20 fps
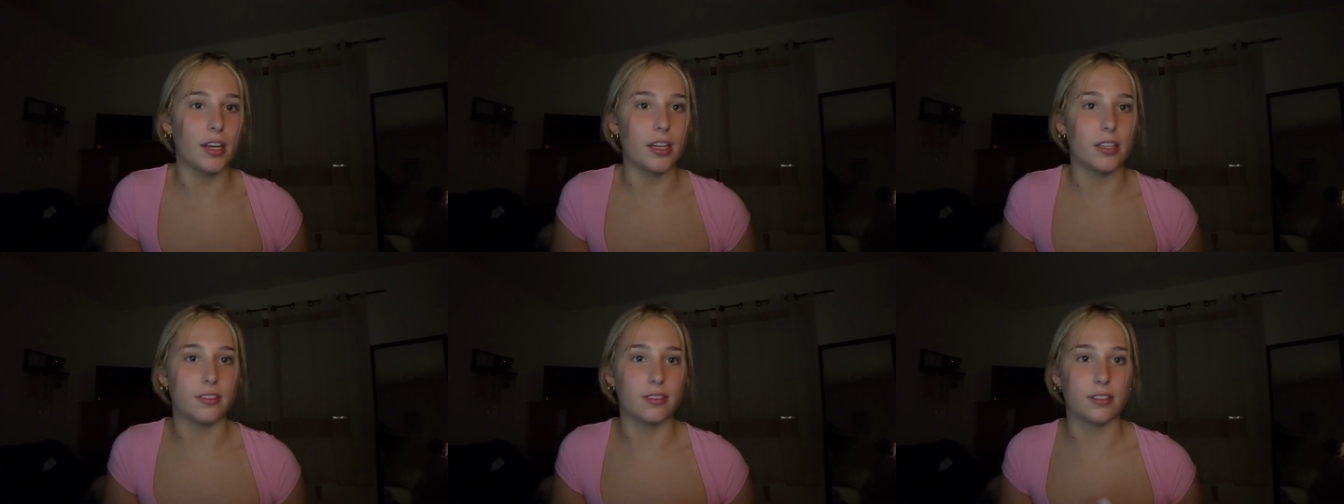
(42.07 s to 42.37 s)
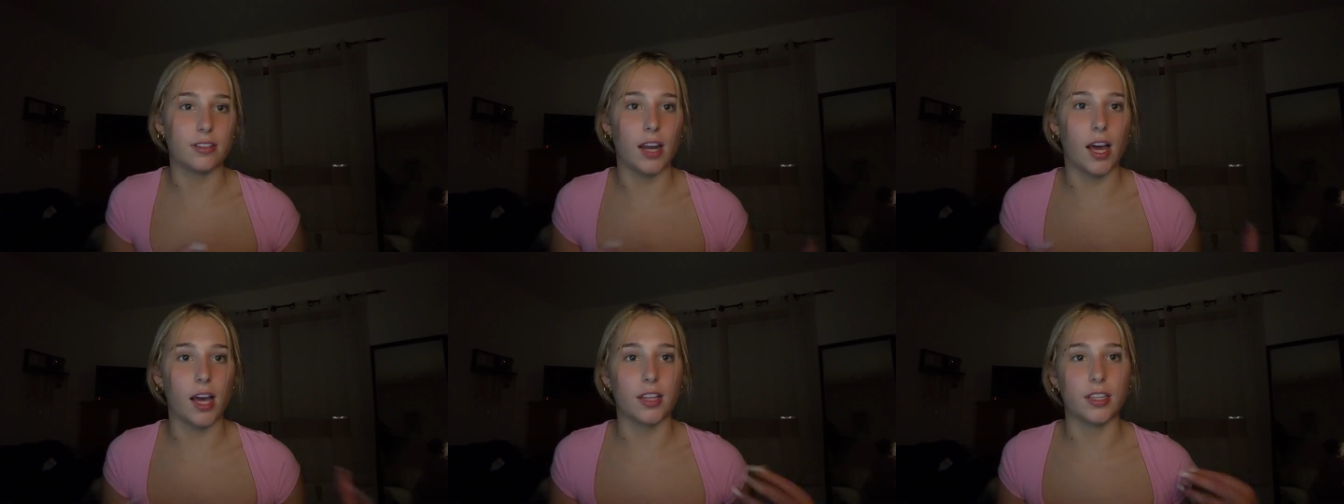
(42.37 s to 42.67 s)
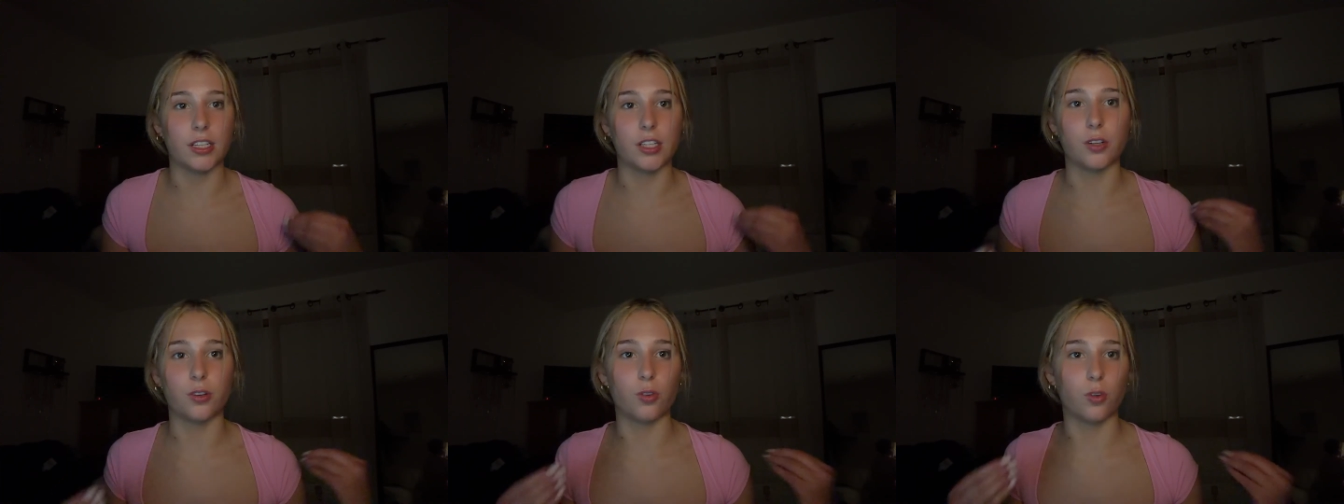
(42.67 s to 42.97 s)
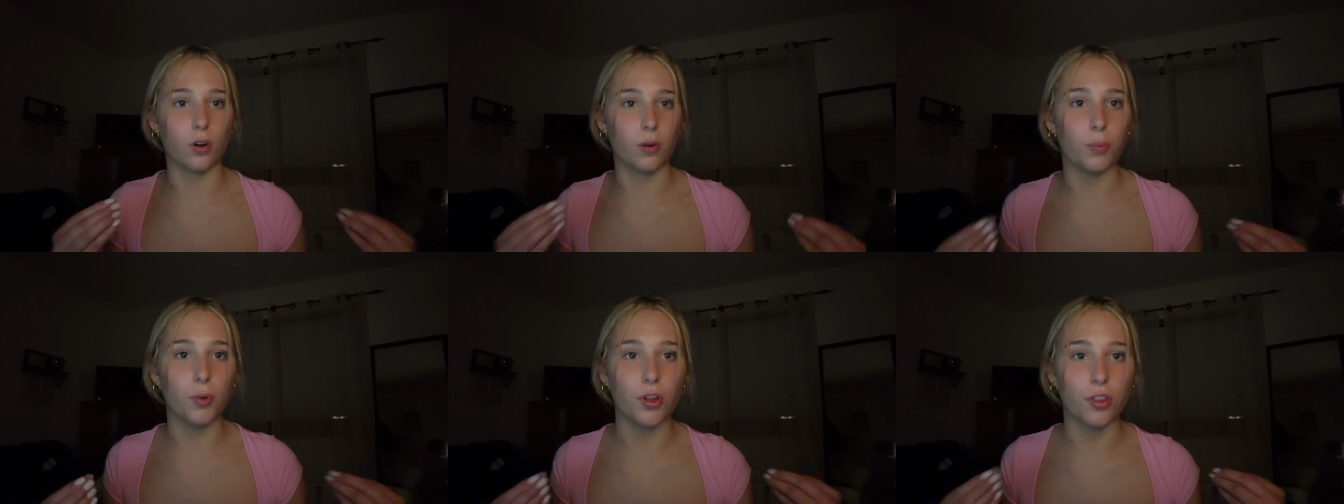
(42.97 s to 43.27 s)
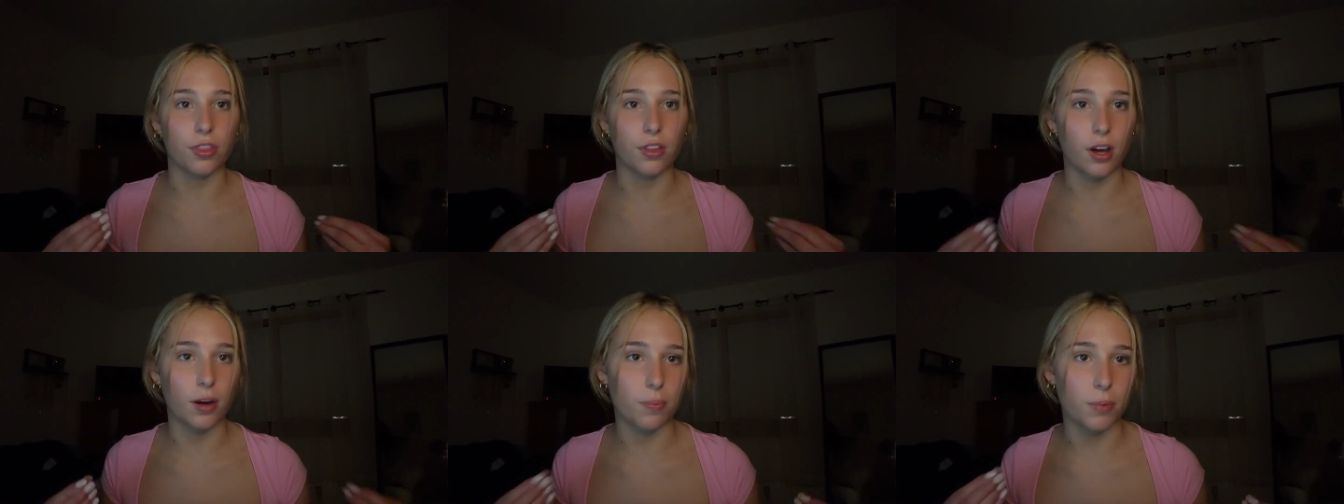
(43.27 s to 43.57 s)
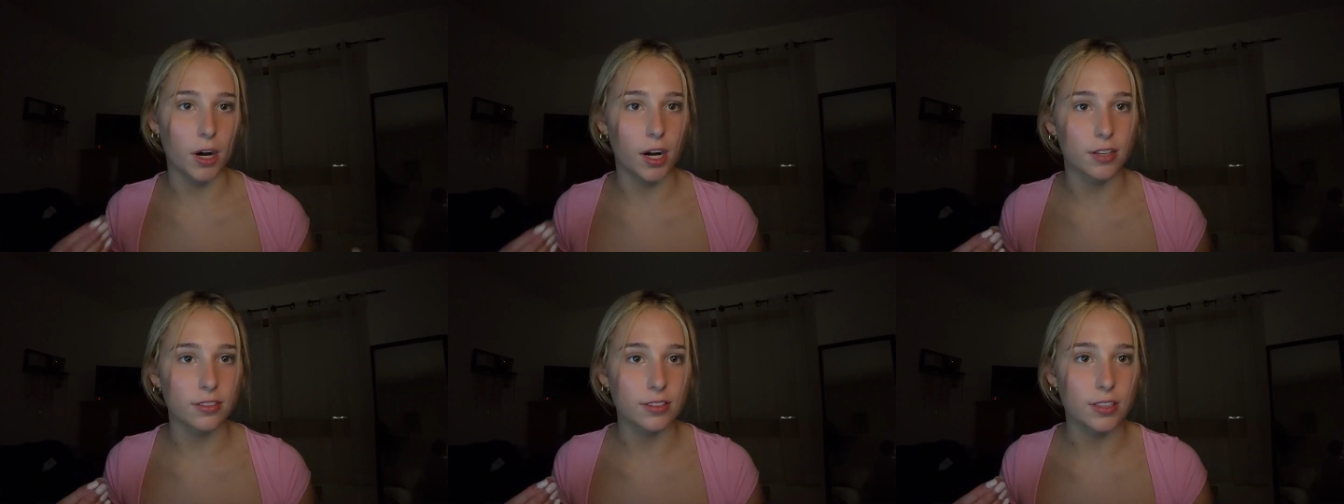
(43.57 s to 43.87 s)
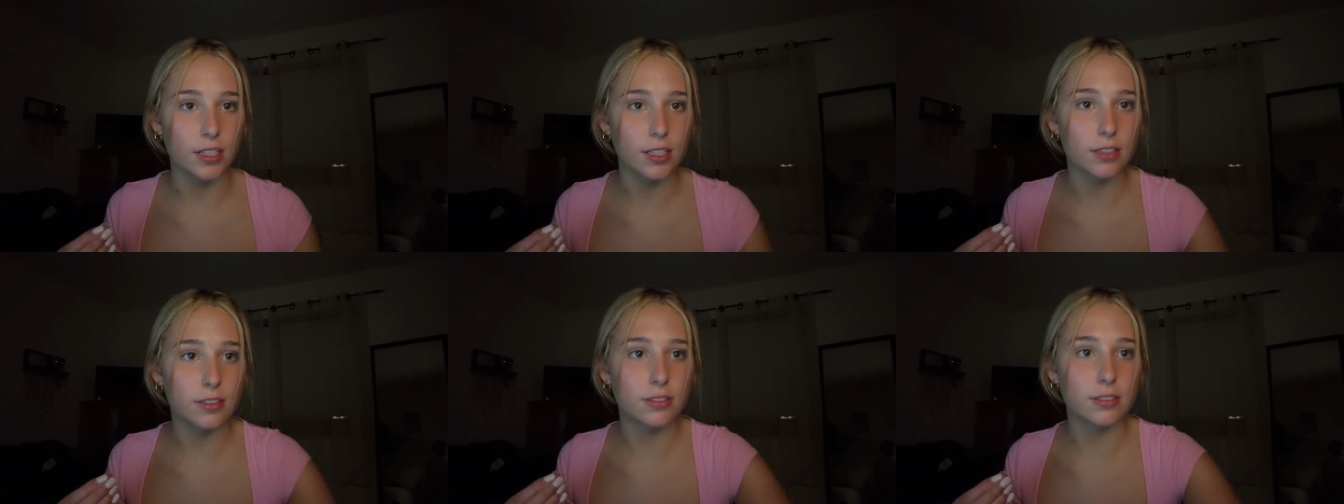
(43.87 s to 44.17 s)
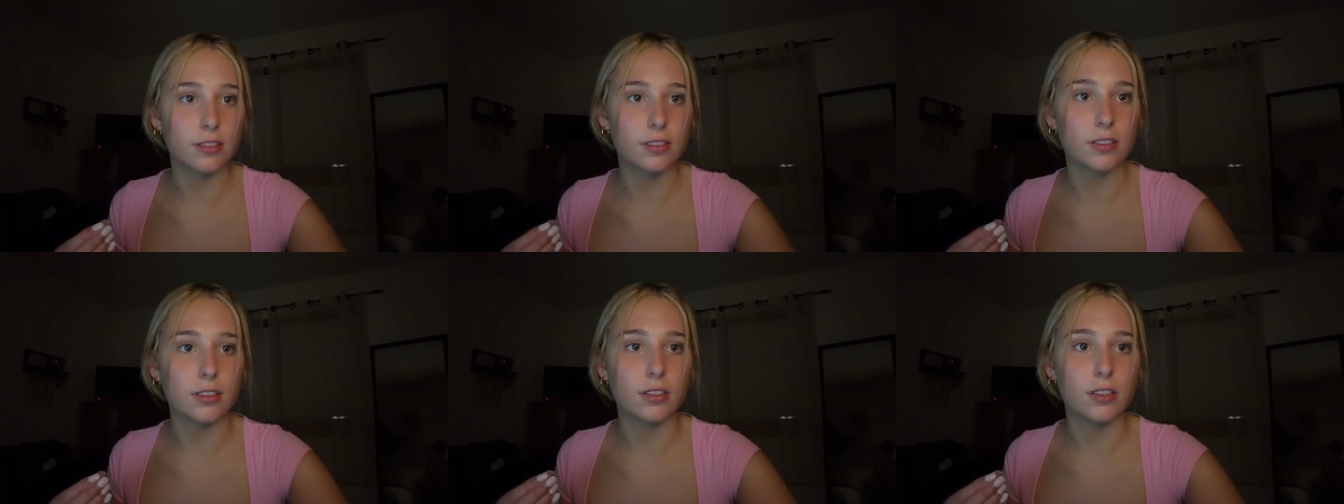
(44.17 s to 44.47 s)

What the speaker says: It's not like your normal thought process.